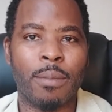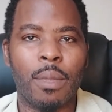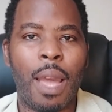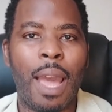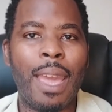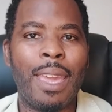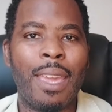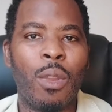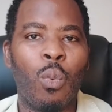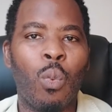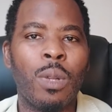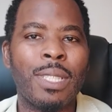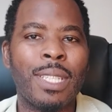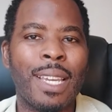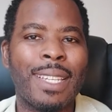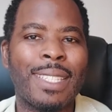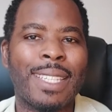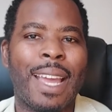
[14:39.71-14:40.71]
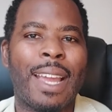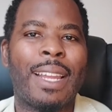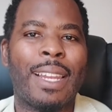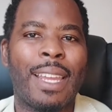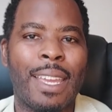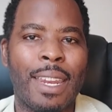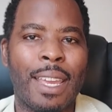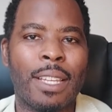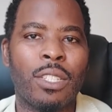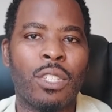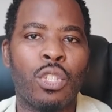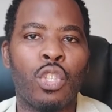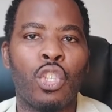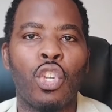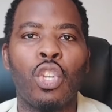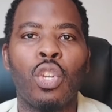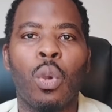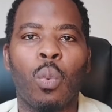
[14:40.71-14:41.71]
I.e., what's exactly in it?
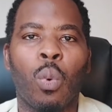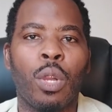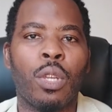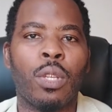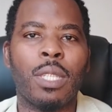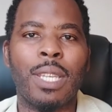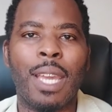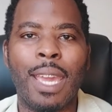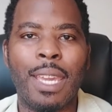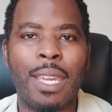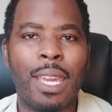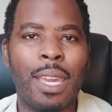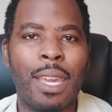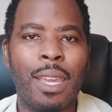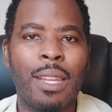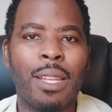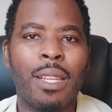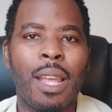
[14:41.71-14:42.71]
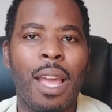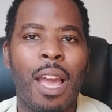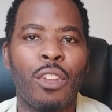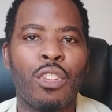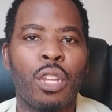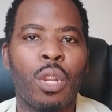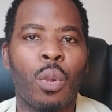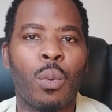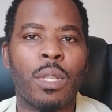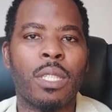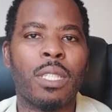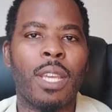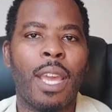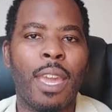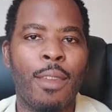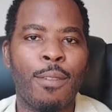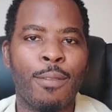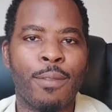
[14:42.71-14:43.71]
Do you know what you're taking? How do you know it's
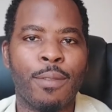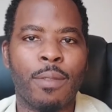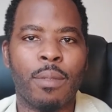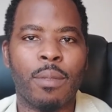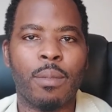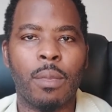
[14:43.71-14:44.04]
safe?